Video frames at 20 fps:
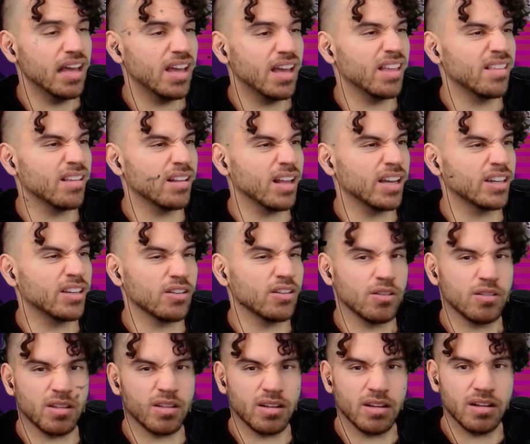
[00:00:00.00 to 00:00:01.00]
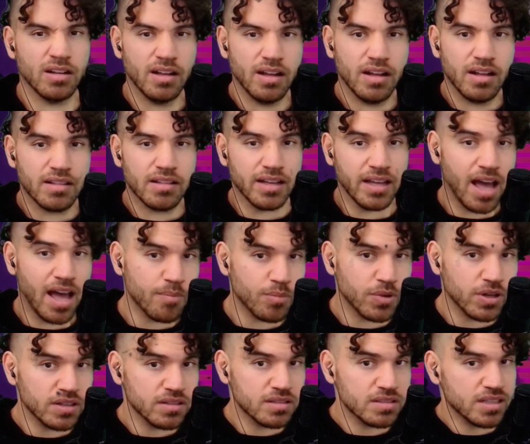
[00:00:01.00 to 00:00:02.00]
is it, like the
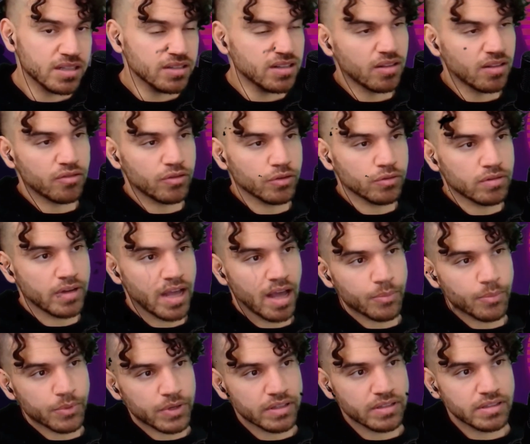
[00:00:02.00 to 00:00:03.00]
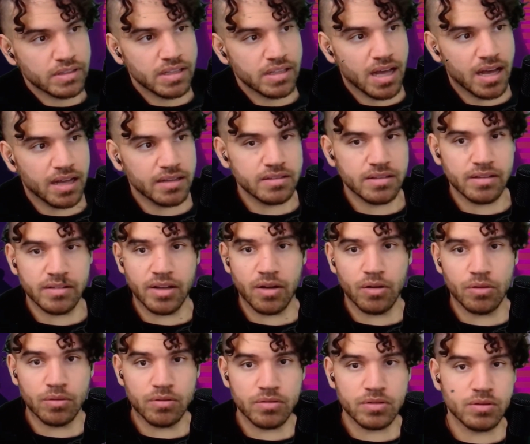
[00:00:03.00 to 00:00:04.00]
capitalist, industrial capitalist class, or the
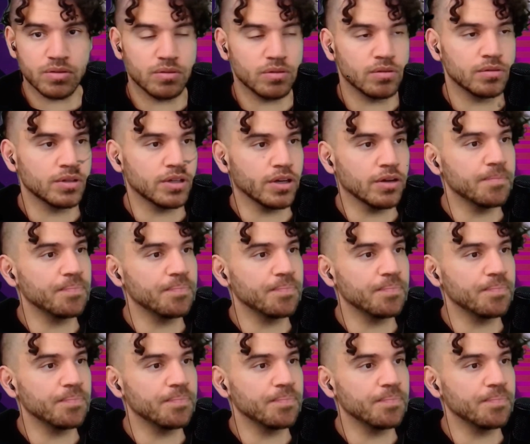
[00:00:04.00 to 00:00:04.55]
old school